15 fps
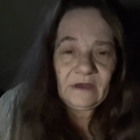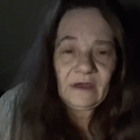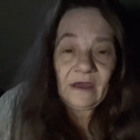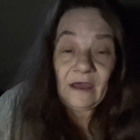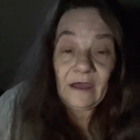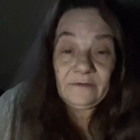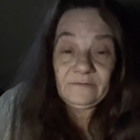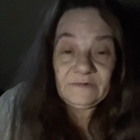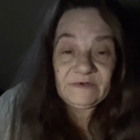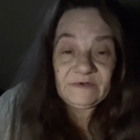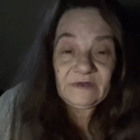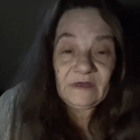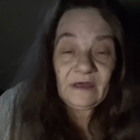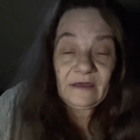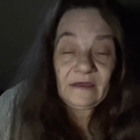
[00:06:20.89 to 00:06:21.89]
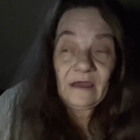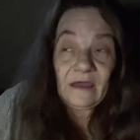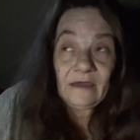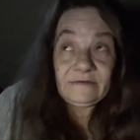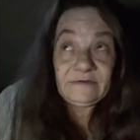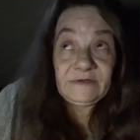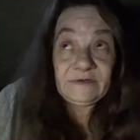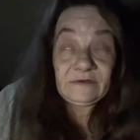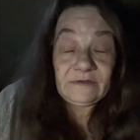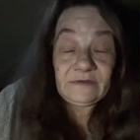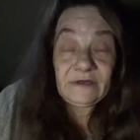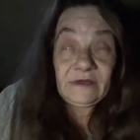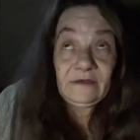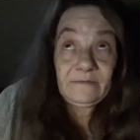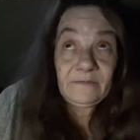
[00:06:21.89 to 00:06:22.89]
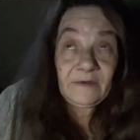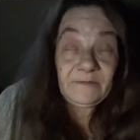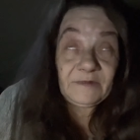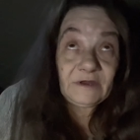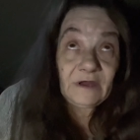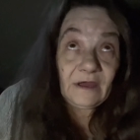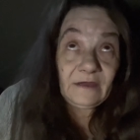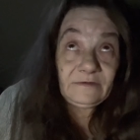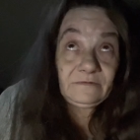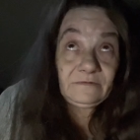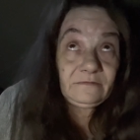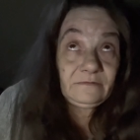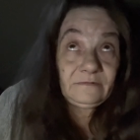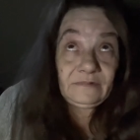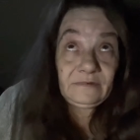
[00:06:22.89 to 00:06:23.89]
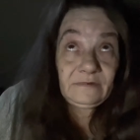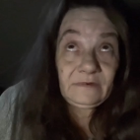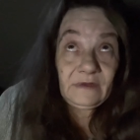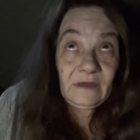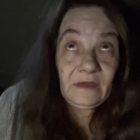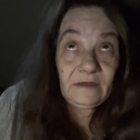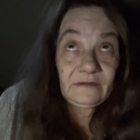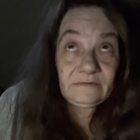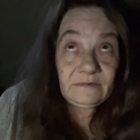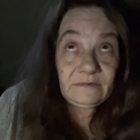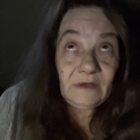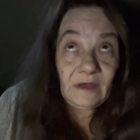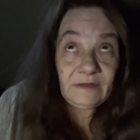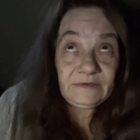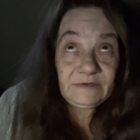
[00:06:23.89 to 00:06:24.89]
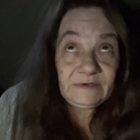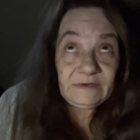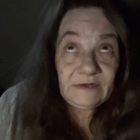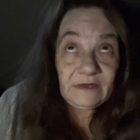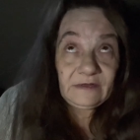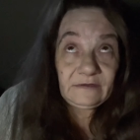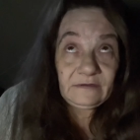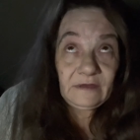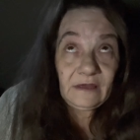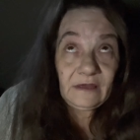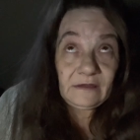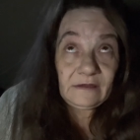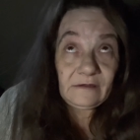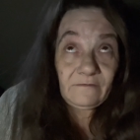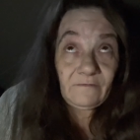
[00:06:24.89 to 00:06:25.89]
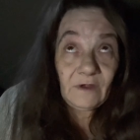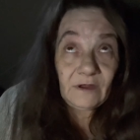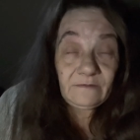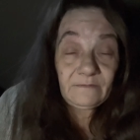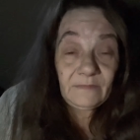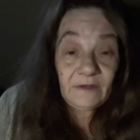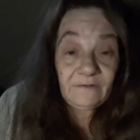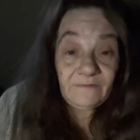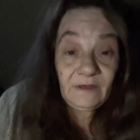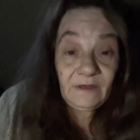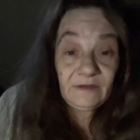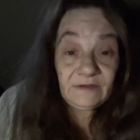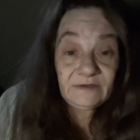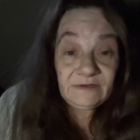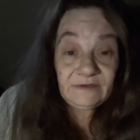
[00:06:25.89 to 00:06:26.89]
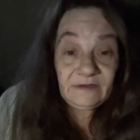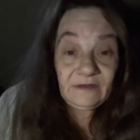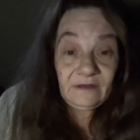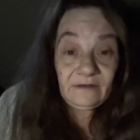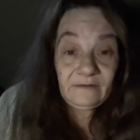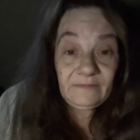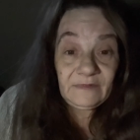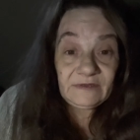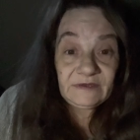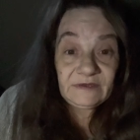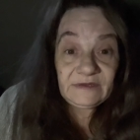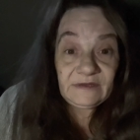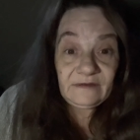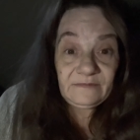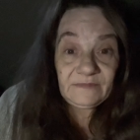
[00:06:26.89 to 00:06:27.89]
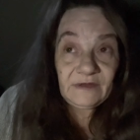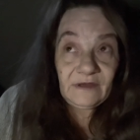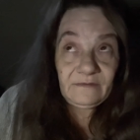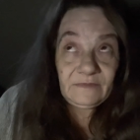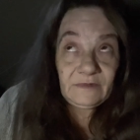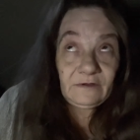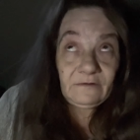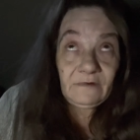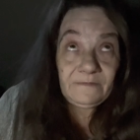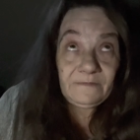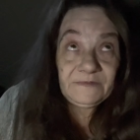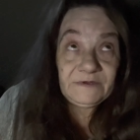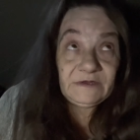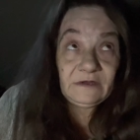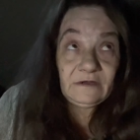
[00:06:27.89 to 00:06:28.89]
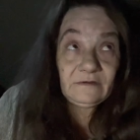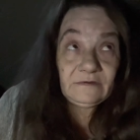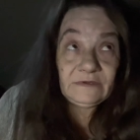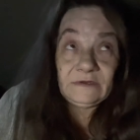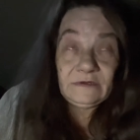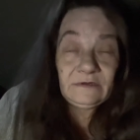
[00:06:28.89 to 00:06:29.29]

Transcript: Uh, I was, I, I still am. I mean, I had guns, like, hanging right in my face. Um, at the same time, they were upstairs